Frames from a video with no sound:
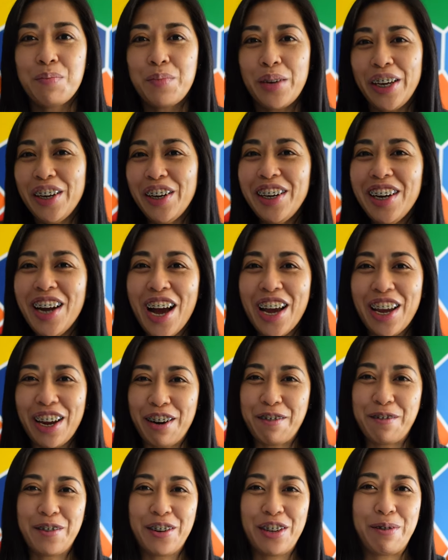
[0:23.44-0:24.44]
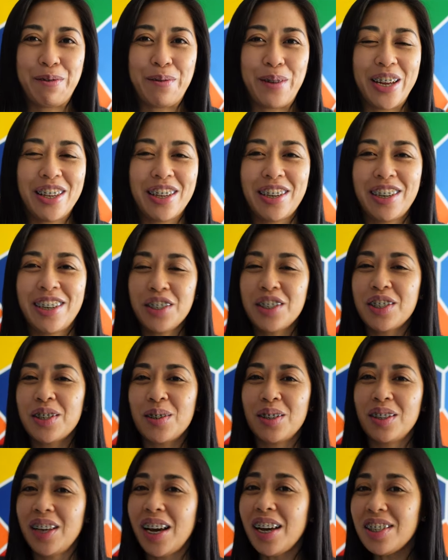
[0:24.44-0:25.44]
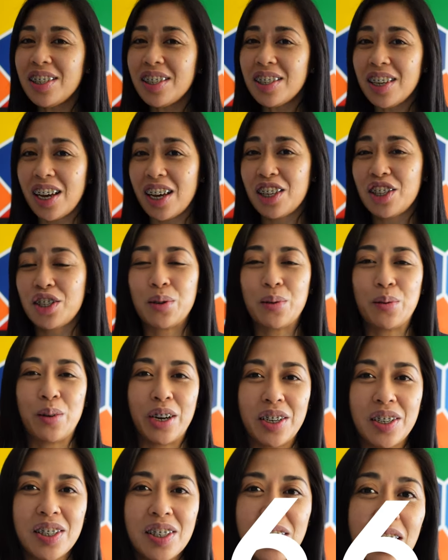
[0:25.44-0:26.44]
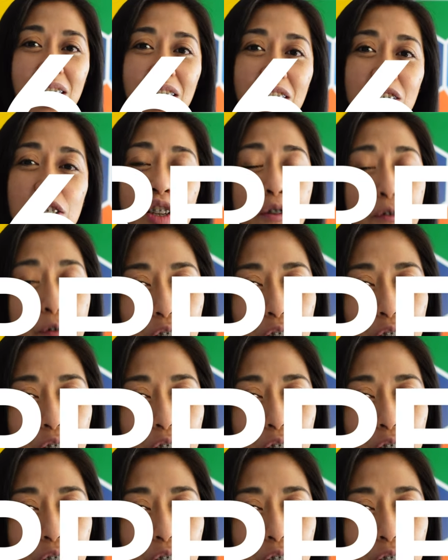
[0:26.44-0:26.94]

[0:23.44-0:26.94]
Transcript: But you're not here for the weather, so let's get to our six